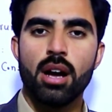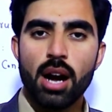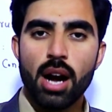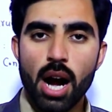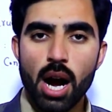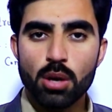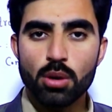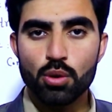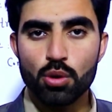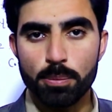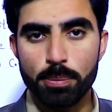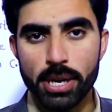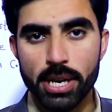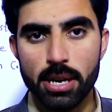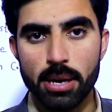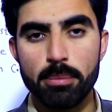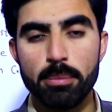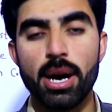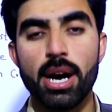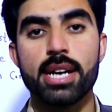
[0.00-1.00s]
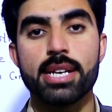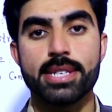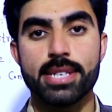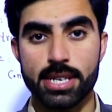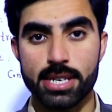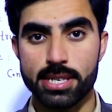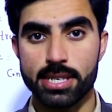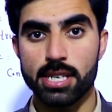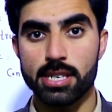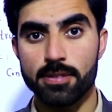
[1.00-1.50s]
How to become a
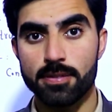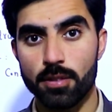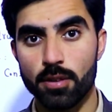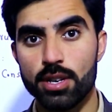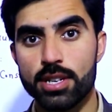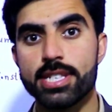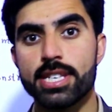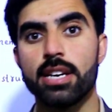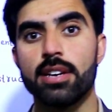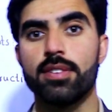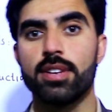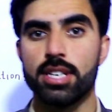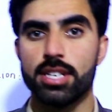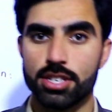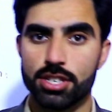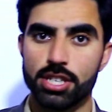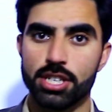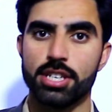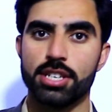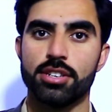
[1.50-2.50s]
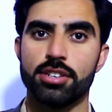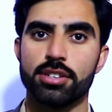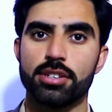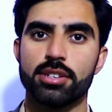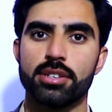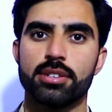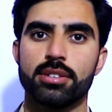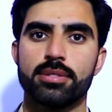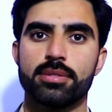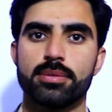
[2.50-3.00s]
successful civil engineer?
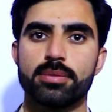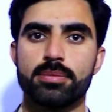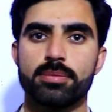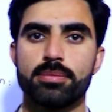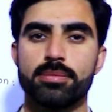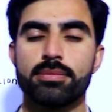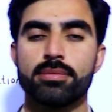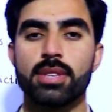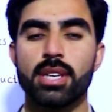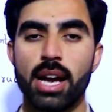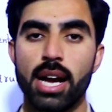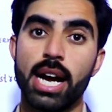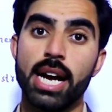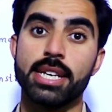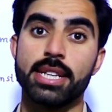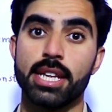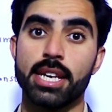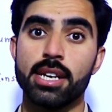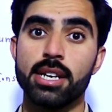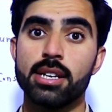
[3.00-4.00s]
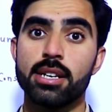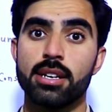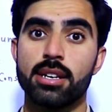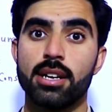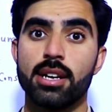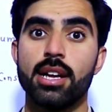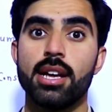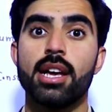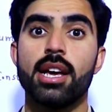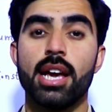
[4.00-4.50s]
I think
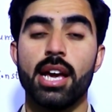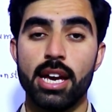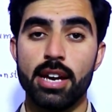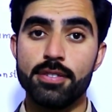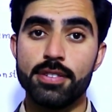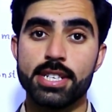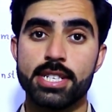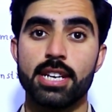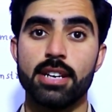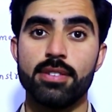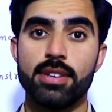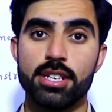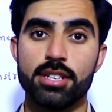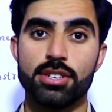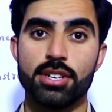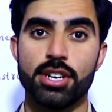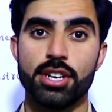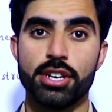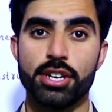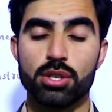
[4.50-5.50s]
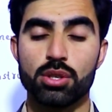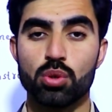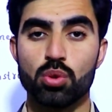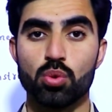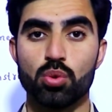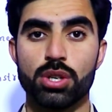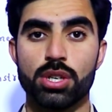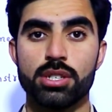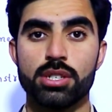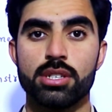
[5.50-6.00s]
every civil engineering
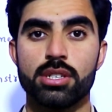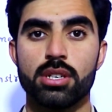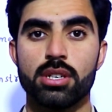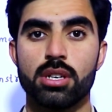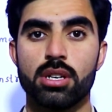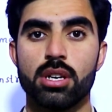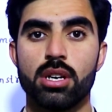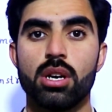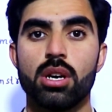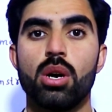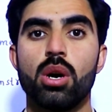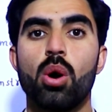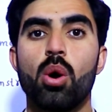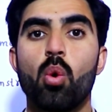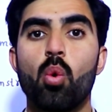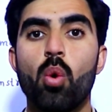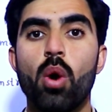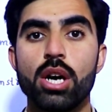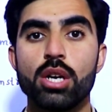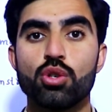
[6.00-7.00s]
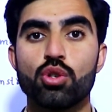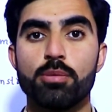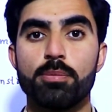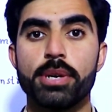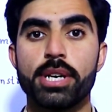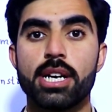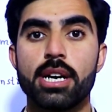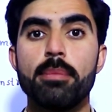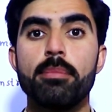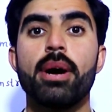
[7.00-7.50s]
student want to
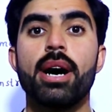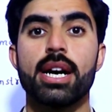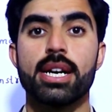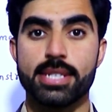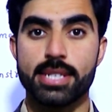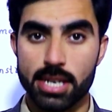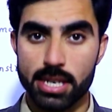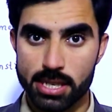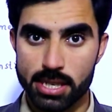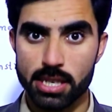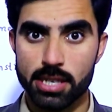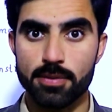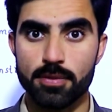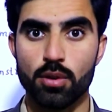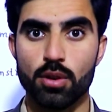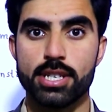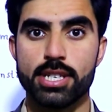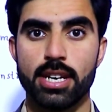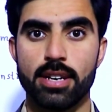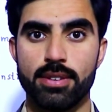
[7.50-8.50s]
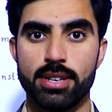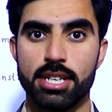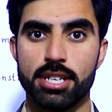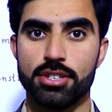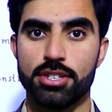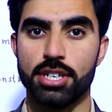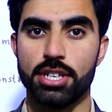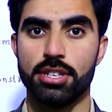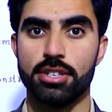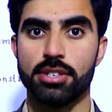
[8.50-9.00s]
become a successful civil
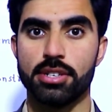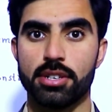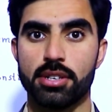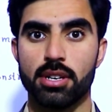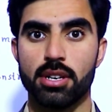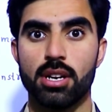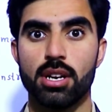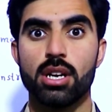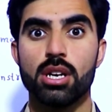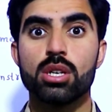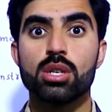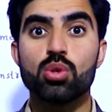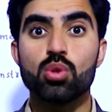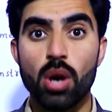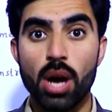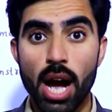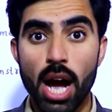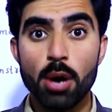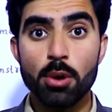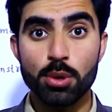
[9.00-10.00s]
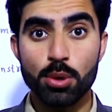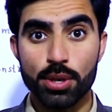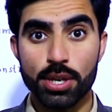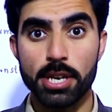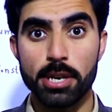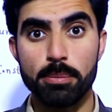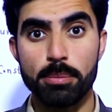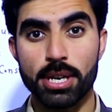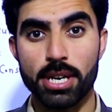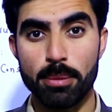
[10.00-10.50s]
engineer. So how you
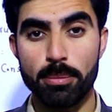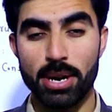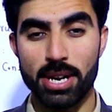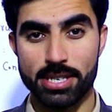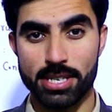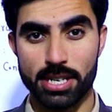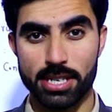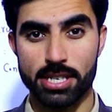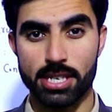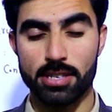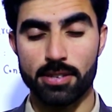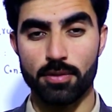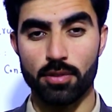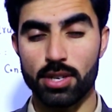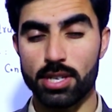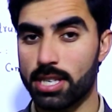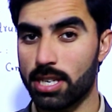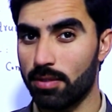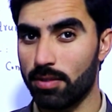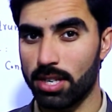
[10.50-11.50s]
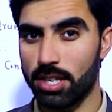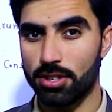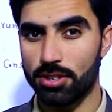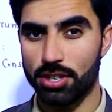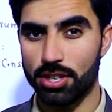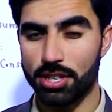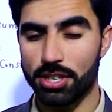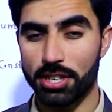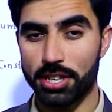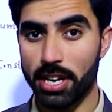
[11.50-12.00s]
can become a successful civil
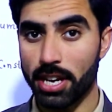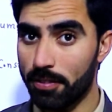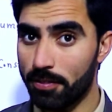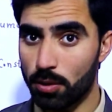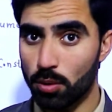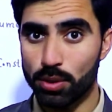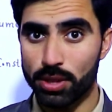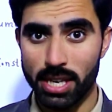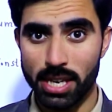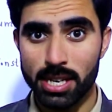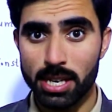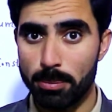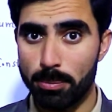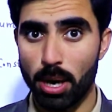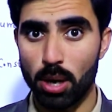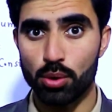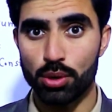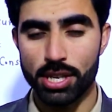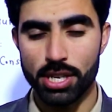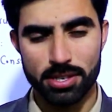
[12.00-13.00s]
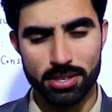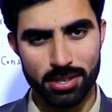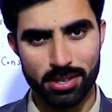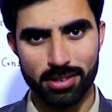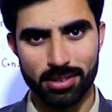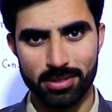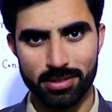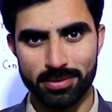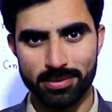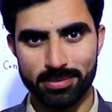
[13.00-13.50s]
engineer? Have you think about this?